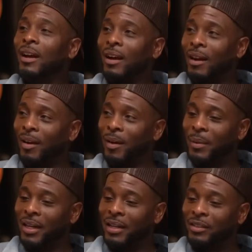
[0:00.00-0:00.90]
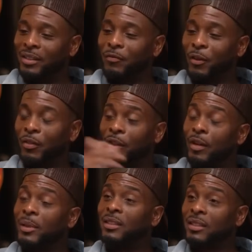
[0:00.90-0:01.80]
And for
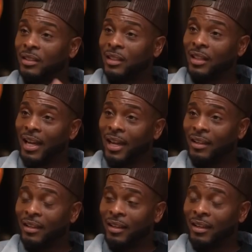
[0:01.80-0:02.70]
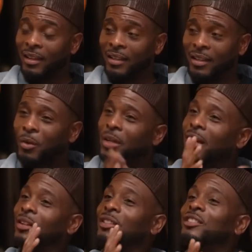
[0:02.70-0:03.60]
them, it just looked like, yo,
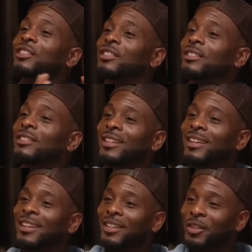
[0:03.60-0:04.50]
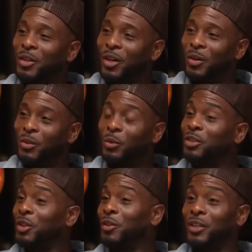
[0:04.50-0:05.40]
Kel is just, doing
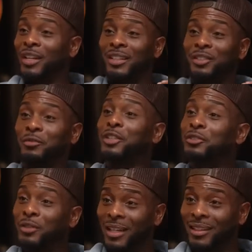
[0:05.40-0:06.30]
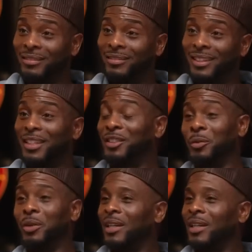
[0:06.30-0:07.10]
his own thing. He's frustrated. And he doesn't know it.